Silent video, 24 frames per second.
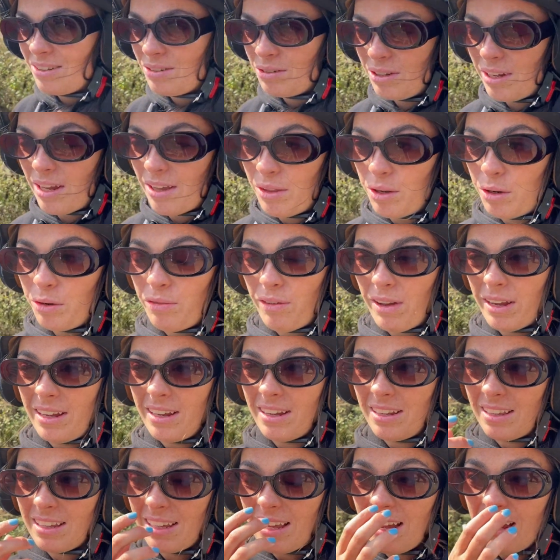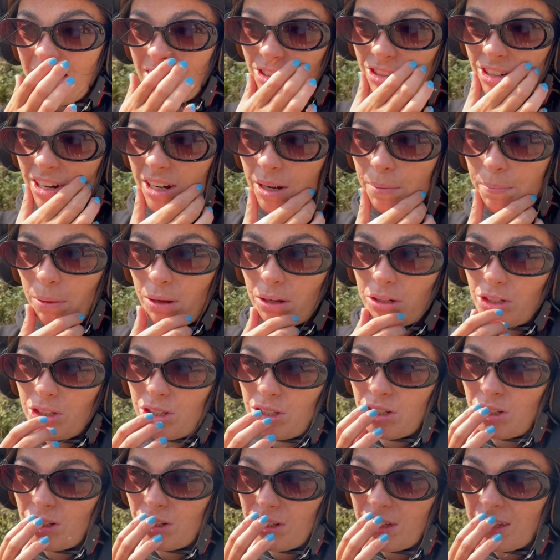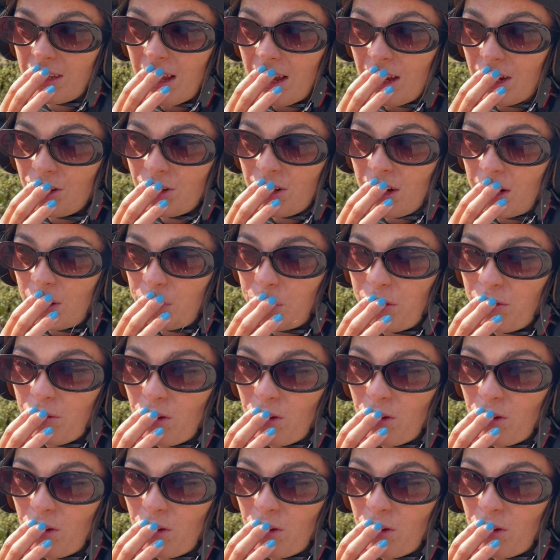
yeah, they're fighting. the guy's trying to punch. The guy's trying to. We've